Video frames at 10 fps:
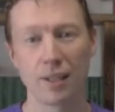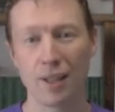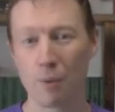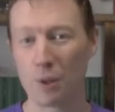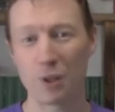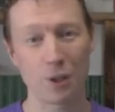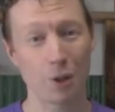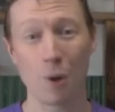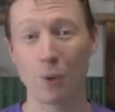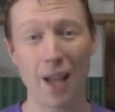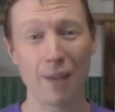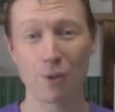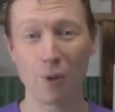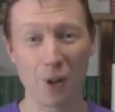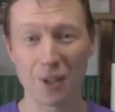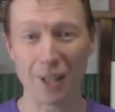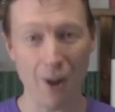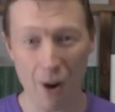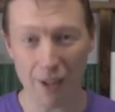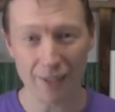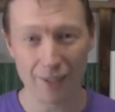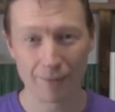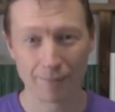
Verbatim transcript: that we're just low life crooks at heart.